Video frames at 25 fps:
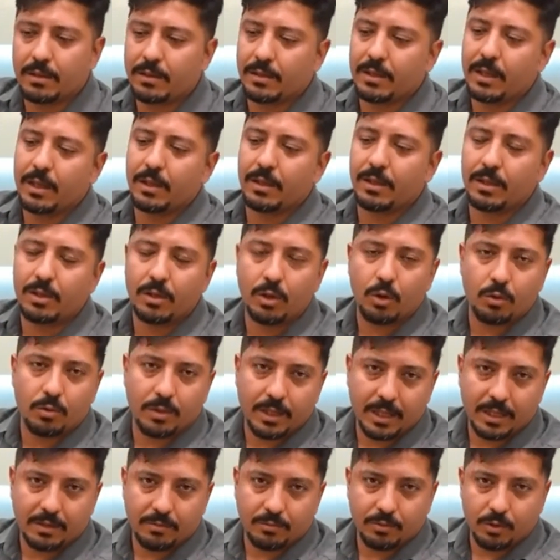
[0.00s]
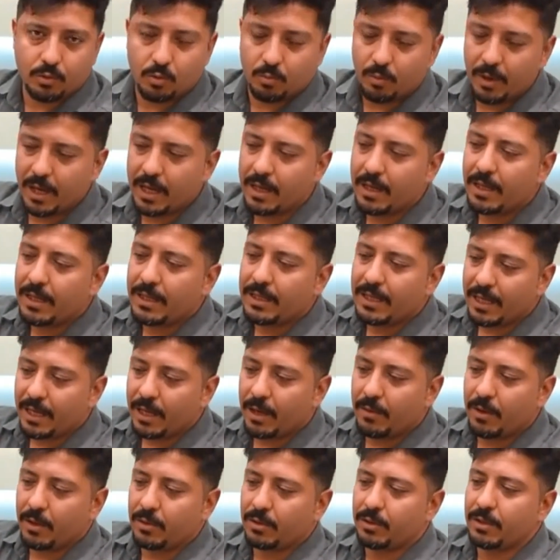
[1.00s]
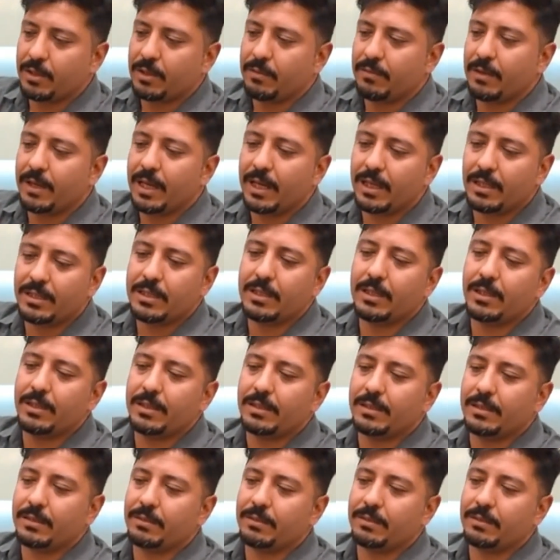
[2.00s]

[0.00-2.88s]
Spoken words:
There is no need for wear and tear on your device